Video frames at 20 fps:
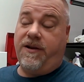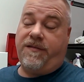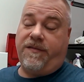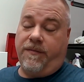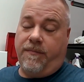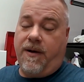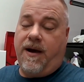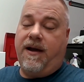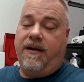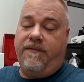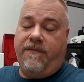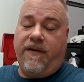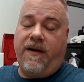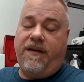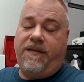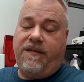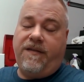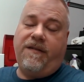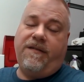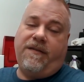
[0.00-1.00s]
So my advice
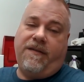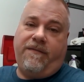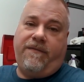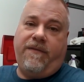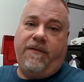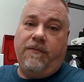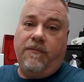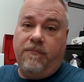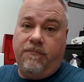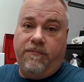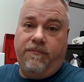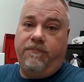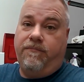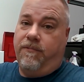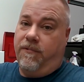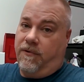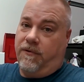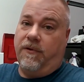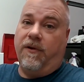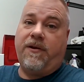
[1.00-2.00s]
is, if you
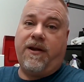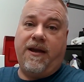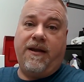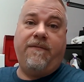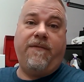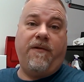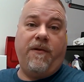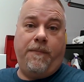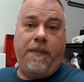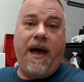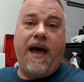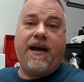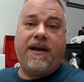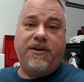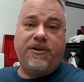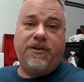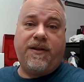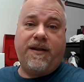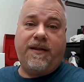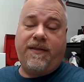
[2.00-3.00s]
are looking for a package
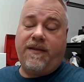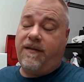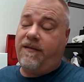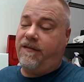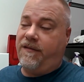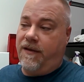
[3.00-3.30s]
like this,